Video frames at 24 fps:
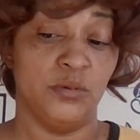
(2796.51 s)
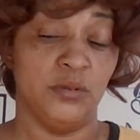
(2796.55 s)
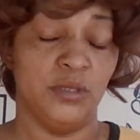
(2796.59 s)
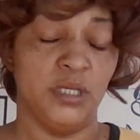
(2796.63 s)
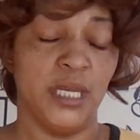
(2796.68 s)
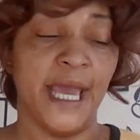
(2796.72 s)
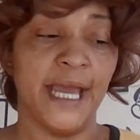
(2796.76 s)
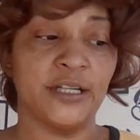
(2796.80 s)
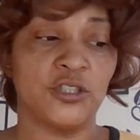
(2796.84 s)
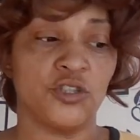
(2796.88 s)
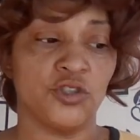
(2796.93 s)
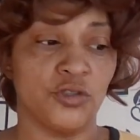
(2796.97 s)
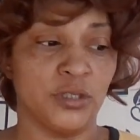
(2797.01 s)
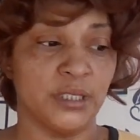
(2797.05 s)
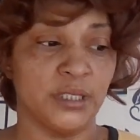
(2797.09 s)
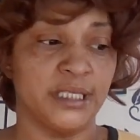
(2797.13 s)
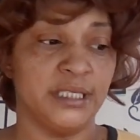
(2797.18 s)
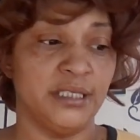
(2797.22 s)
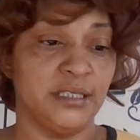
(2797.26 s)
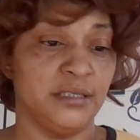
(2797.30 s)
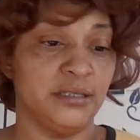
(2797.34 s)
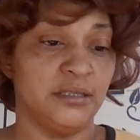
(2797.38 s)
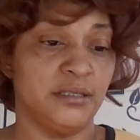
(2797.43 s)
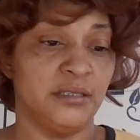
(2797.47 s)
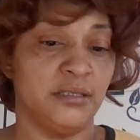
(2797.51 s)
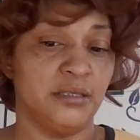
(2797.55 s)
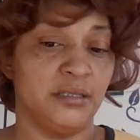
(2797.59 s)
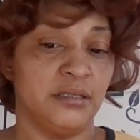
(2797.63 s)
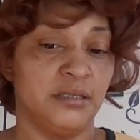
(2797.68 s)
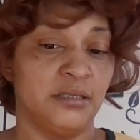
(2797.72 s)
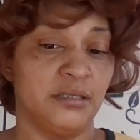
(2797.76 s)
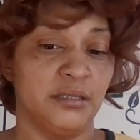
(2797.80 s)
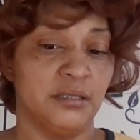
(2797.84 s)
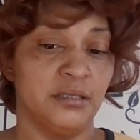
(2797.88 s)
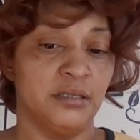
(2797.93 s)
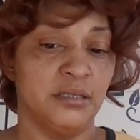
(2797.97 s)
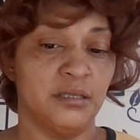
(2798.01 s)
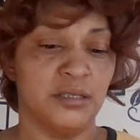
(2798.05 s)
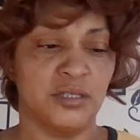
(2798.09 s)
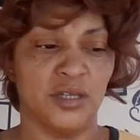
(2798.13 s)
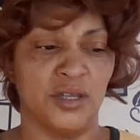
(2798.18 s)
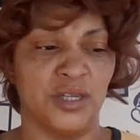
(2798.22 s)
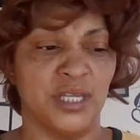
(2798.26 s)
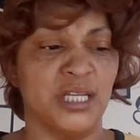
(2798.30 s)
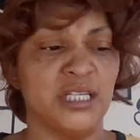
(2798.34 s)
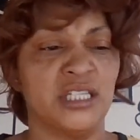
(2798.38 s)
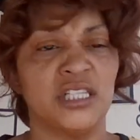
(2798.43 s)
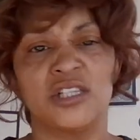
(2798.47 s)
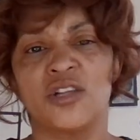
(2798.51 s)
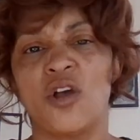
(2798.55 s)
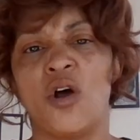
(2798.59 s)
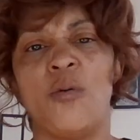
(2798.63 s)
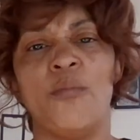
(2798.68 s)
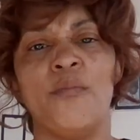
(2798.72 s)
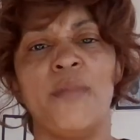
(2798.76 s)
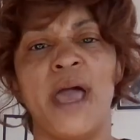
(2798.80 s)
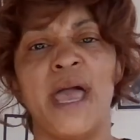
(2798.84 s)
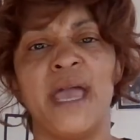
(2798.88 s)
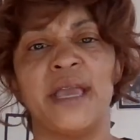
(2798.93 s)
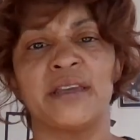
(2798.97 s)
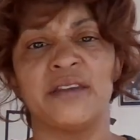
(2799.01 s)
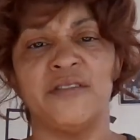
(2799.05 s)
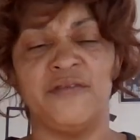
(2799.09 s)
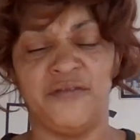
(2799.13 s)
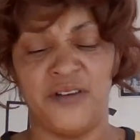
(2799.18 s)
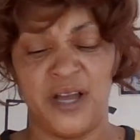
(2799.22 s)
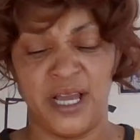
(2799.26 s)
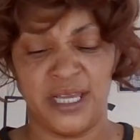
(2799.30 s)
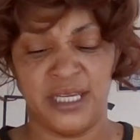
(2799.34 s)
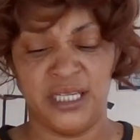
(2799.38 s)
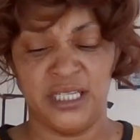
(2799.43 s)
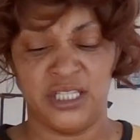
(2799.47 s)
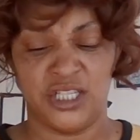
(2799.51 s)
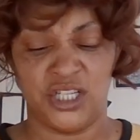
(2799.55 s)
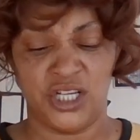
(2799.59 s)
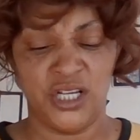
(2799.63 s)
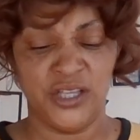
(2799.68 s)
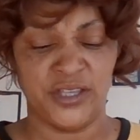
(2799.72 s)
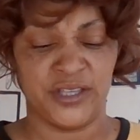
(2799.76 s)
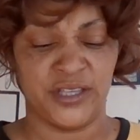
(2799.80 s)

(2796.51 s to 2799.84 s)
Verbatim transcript: naturally. So they're just going to magnify each